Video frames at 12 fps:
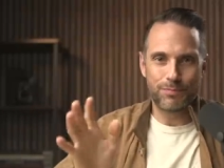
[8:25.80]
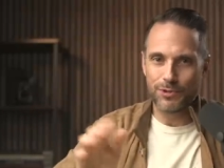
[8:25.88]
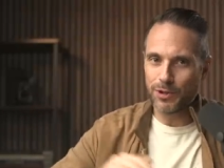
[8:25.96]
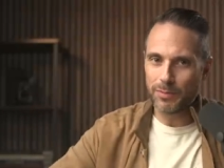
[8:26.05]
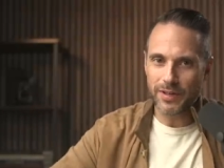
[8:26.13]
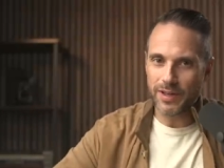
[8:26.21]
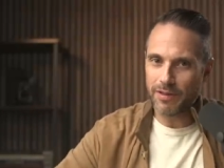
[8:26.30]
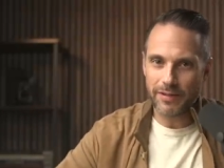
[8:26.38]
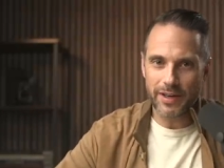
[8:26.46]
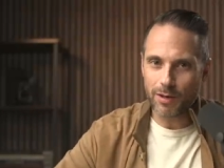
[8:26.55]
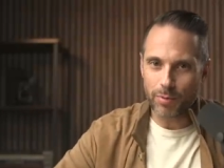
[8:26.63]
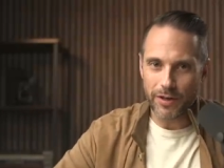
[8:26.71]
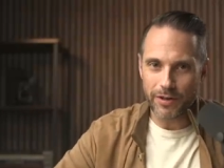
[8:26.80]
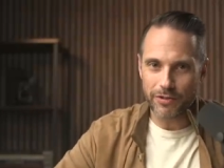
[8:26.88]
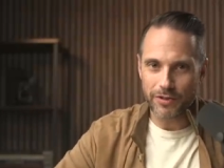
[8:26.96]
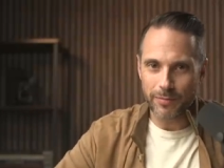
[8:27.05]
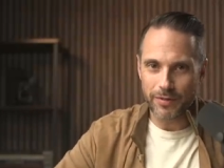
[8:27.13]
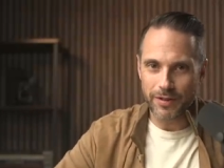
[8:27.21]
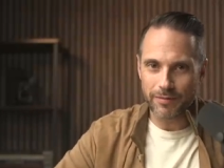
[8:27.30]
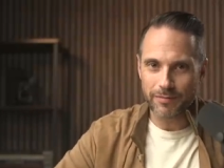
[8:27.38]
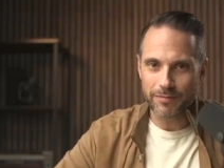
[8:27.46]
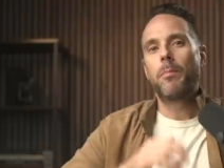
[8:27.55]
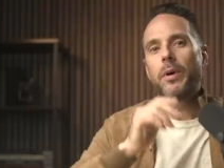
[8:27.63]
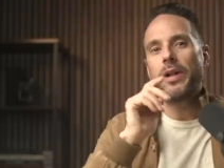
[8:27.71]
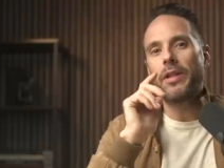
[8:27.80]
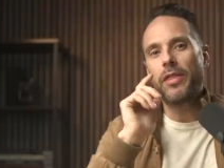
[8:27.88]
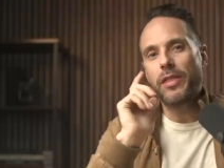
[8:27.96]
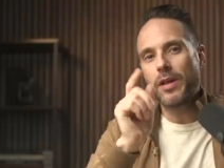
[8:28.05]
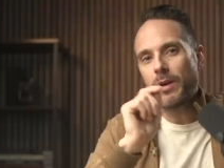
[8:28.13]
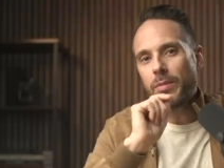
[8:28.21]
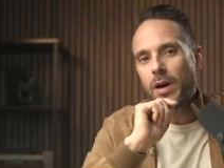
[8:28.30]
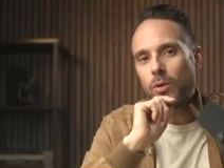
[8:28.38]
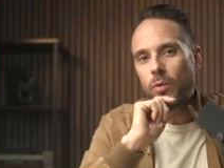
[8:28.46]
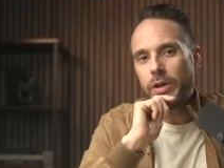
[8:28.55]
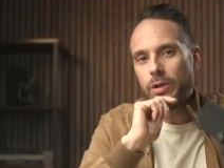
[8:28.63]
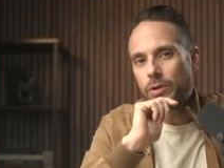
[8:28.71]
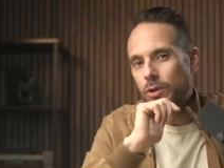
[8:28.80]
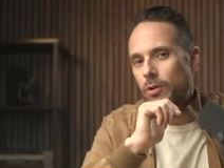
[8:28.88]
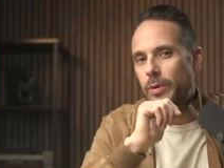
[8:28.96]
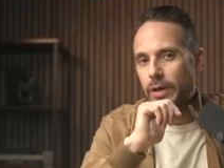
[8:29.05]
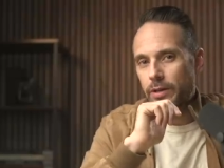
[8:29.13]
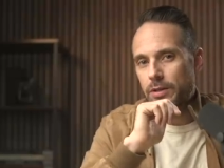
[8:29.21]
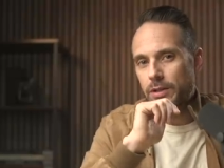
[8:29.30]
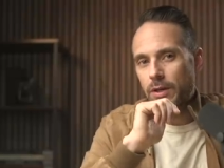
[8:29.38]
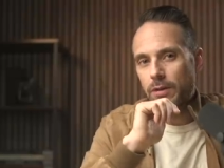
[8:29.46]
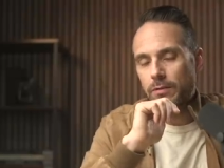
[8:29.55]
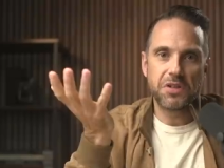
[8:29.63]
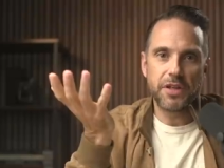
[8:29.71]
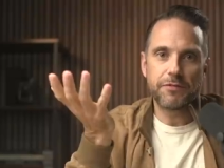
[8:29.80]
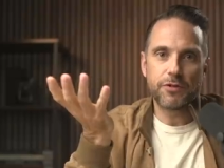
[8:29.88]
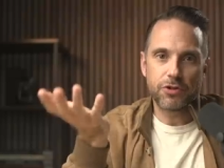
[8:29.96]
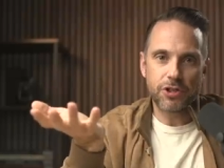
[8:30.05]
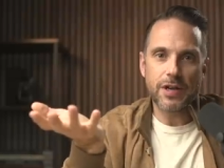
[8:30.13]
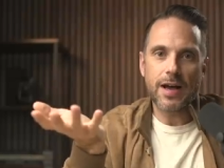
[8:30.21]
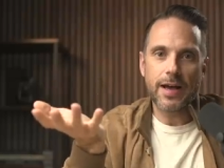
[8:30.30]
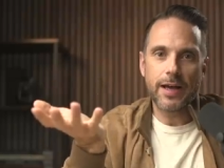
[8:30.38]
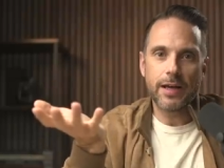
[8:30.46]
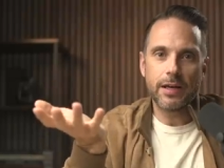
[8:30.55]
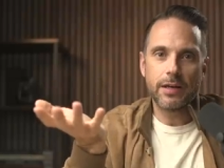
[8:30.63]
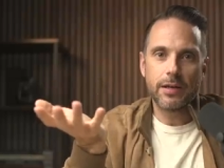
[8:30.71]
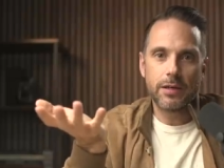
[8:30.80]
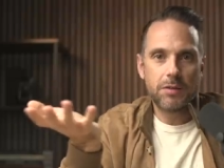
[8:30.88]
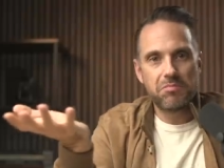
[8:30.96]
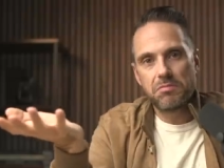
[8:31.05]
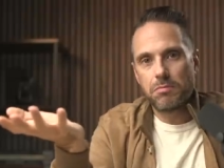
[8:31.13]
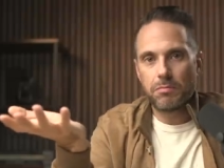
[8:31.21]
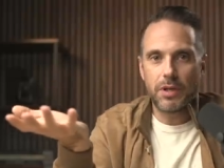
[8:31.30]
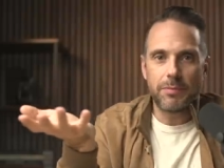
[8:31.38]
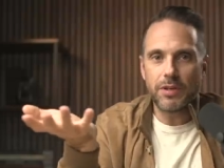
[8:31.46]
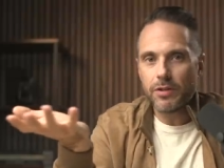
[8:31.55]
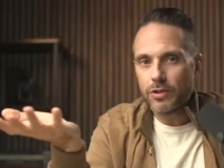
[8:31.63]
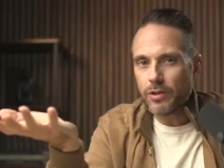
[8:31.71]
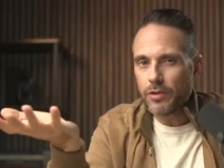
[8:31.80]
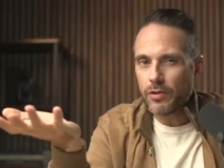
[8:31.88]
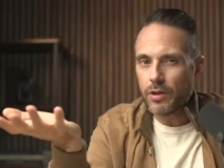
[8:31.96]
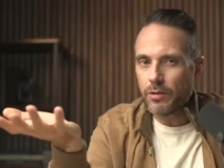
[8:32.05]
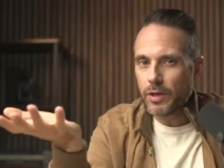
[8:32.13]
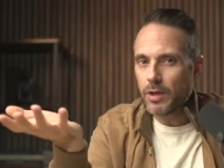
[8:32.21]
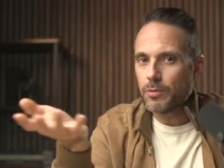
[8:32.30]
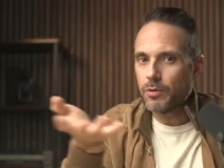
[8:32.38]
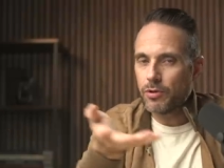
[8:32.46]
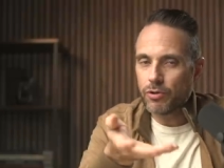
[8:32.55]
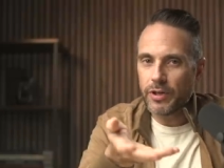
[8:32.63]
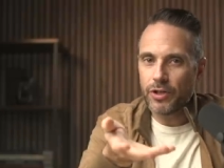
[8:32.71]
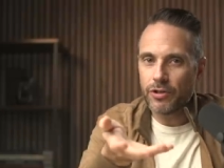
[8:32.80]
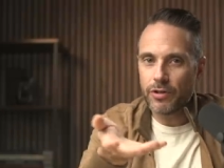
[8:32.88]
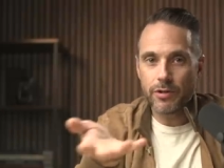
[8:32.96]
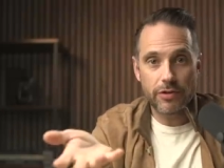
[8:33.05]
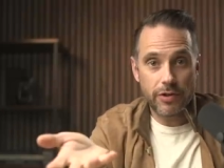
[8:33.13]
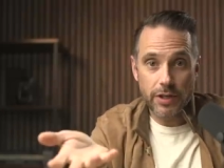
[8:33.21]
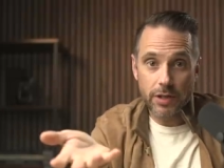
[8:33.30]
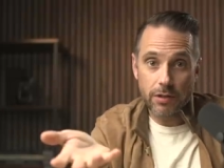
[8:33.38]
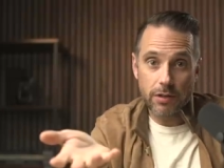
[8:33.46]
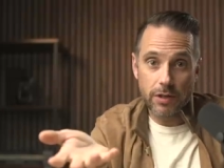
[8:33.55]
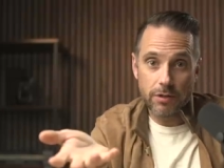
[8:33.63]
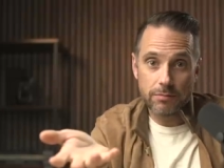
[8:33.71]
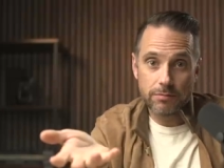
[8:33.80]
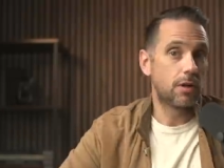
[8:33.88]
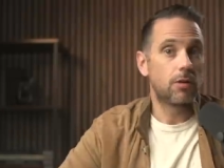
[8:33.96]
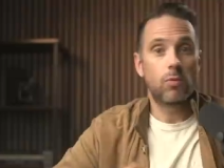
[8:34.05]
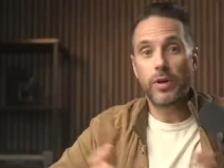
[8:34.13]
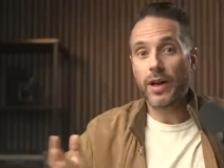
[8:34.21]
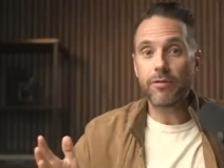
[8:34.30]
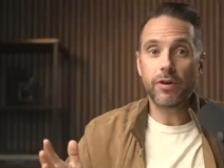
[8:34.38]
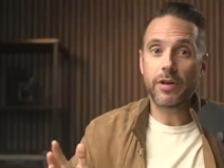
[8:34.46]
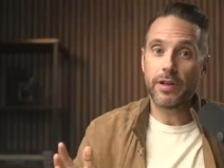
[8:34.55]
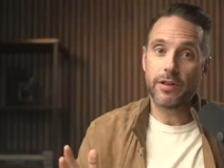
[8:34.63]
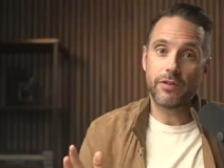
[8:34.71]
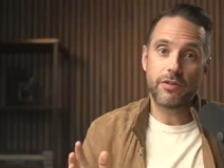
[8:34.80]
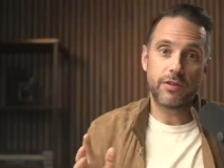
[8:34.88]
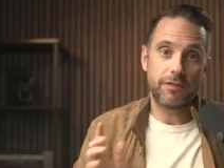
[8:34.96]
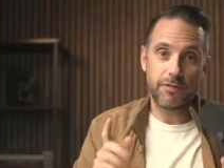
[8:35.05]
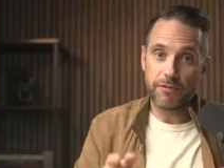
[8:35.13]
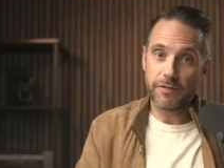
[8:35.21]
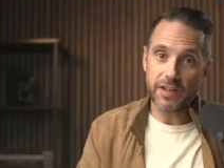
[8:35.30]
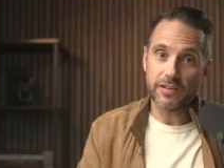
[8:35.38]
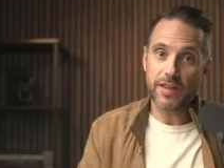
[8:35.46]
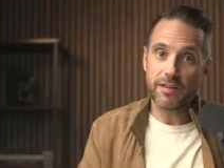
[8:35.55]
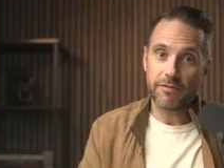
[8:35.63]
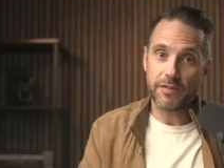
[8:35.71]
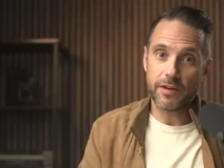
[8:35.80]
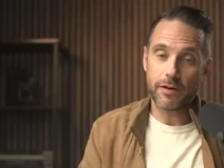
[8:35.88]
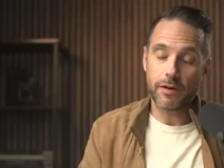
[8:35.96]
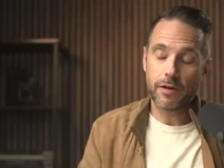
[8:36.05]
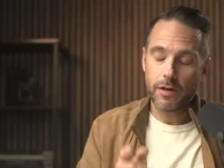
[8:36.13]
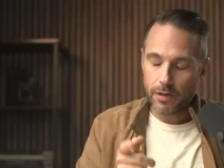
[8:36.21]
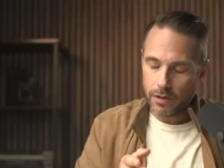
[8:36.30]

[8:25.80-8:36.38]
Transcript: jumping out of an airplane or something. But think about what you know about yourself. If you're shy, maybe it's just going up to a stranger and saying hello. Whatever it is, if you face that fear,